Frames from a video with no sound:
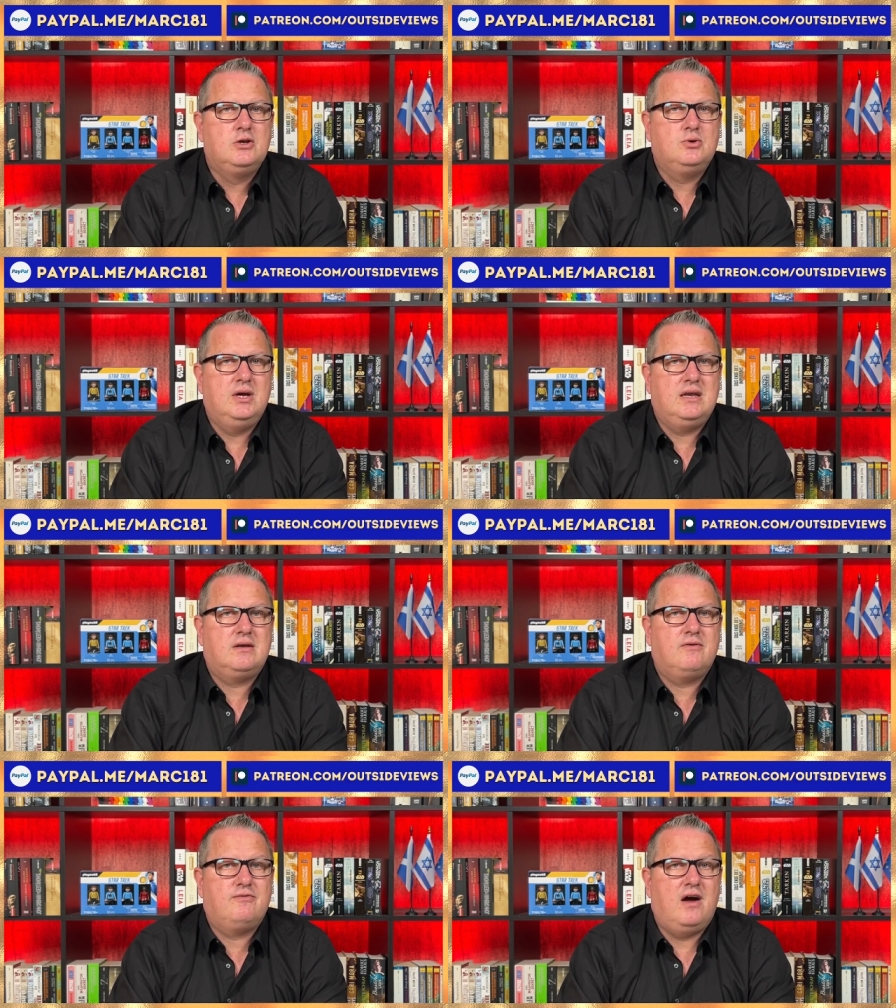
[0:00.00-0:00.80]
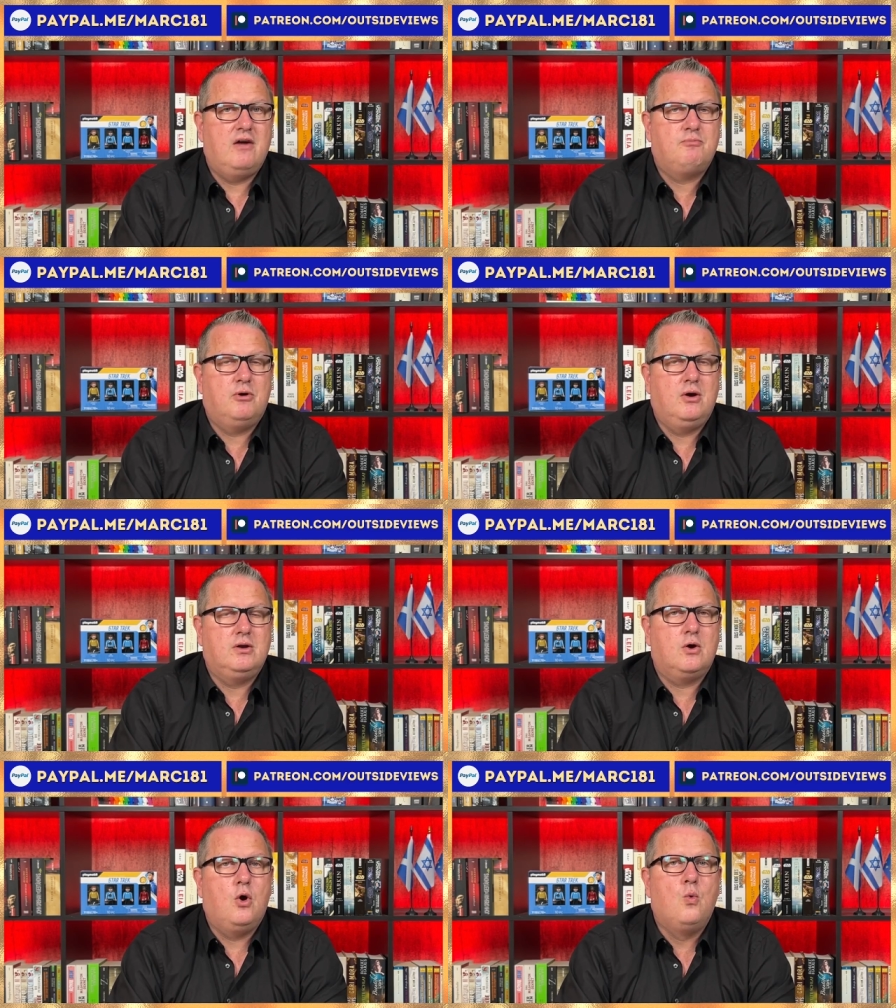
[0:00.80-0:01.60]
to hit
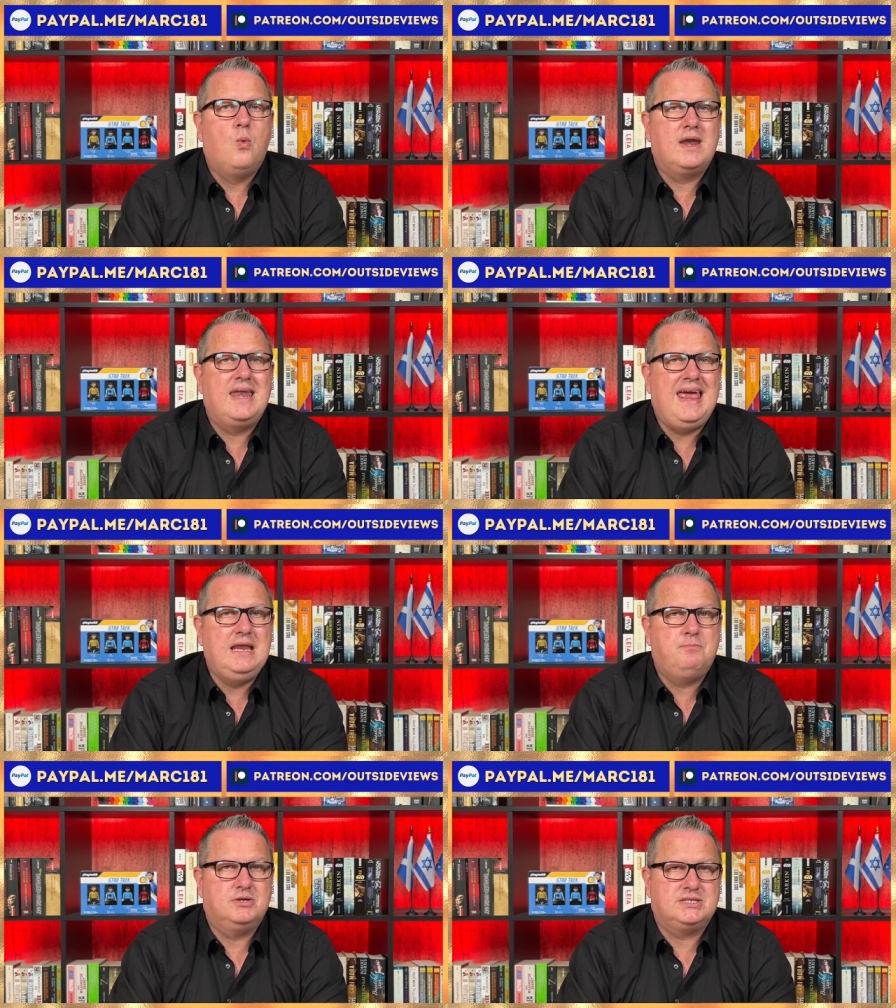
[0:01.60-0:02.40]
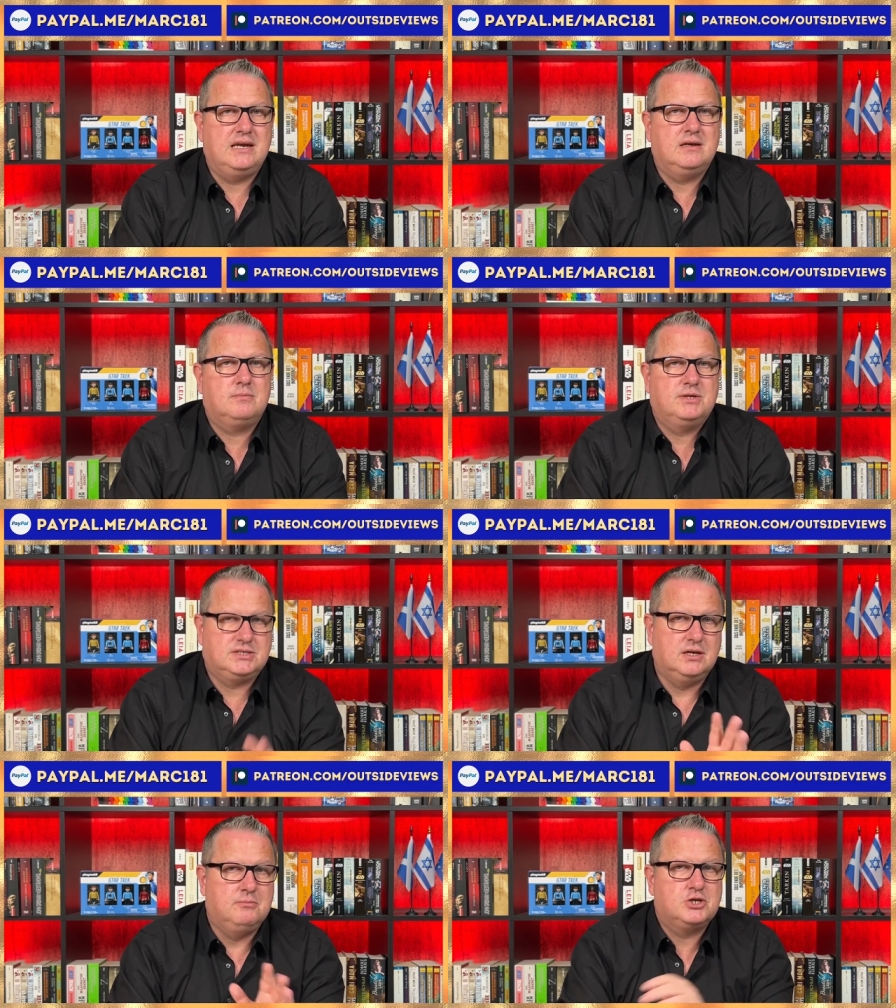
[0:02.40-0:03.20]
5.018%, but
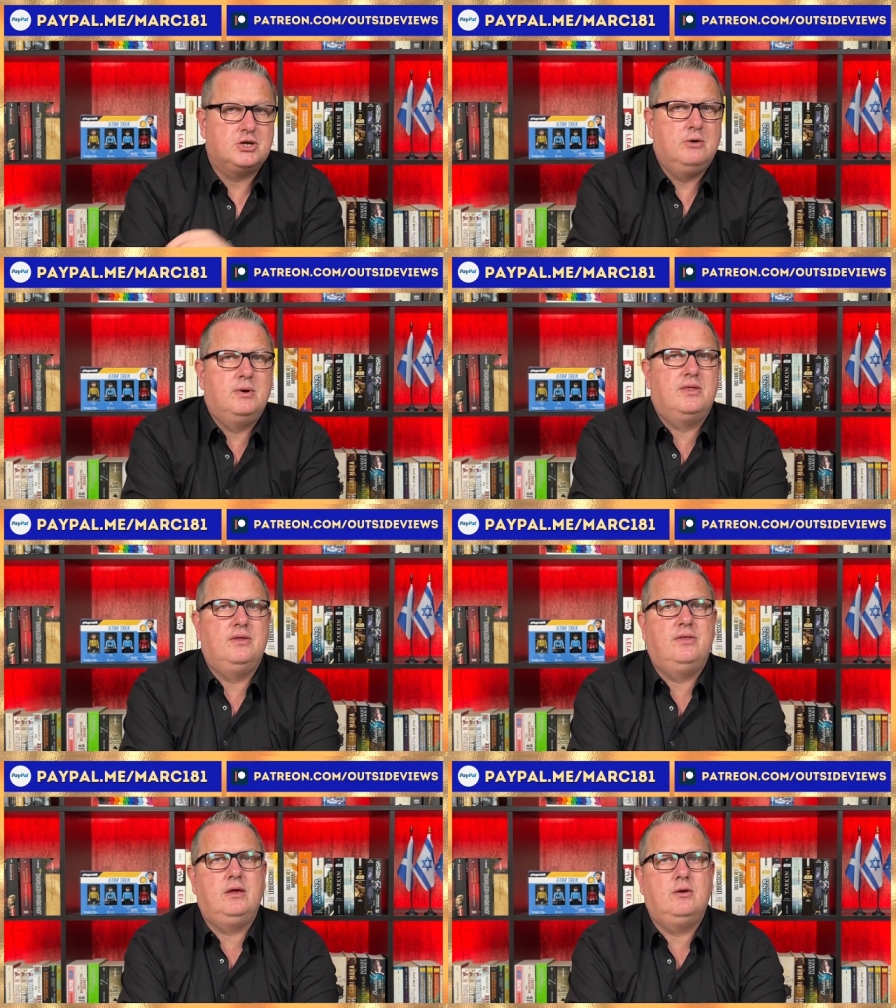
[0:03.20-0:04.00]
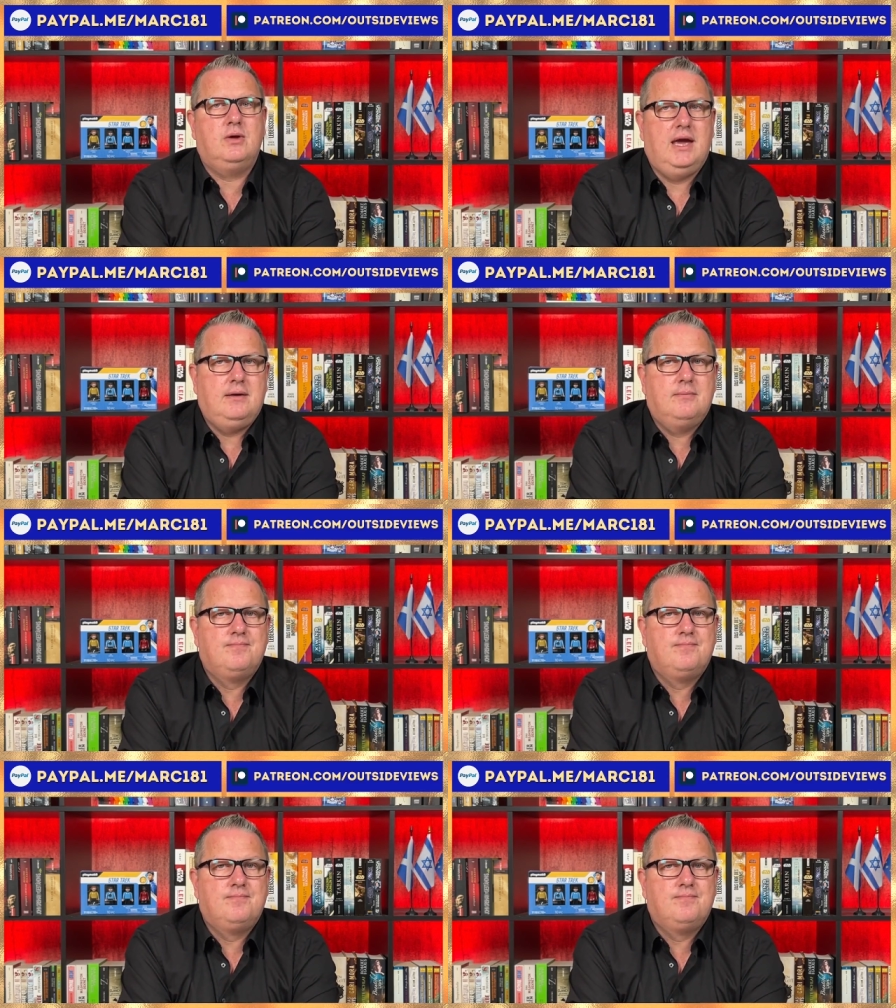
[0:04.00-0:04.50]
still much lower than the UK.